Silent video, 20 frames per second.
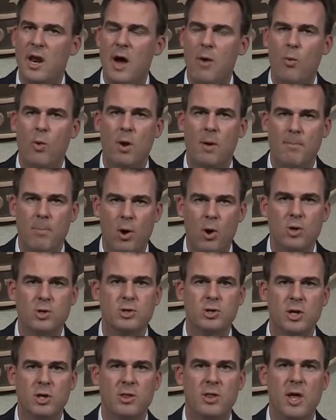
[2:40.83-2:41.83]
and I want to
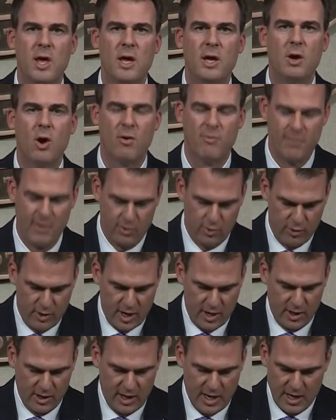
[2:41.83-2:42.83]
personally thank our federal
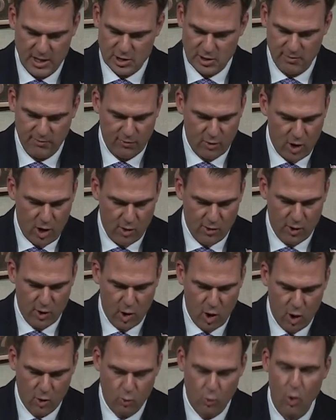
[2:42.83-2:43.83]
delegation for all their
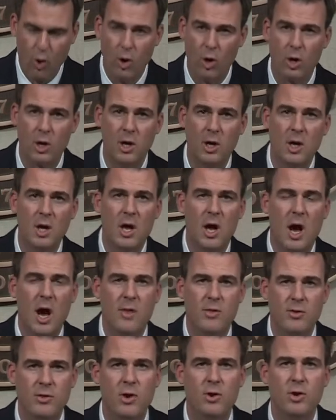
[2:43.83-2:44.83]
hard work
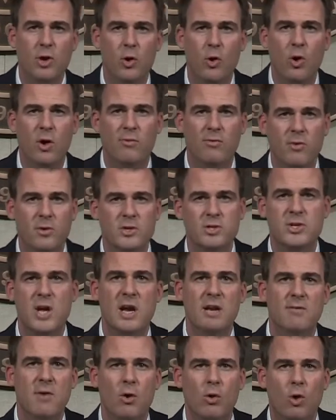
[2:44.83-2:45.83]
that they're doing for the
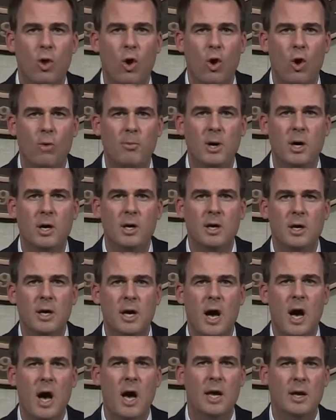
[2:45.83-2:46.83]
state of Oklahoma
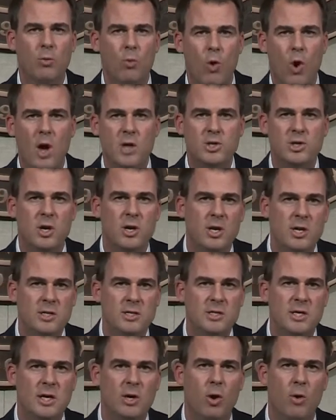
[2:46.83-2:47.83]
in Washington,
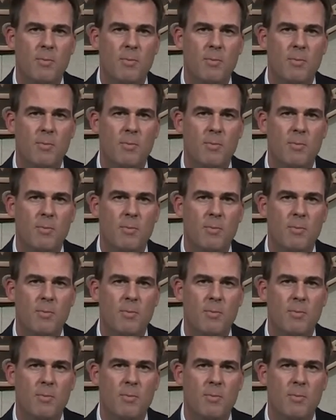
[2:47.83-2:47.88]
D.C.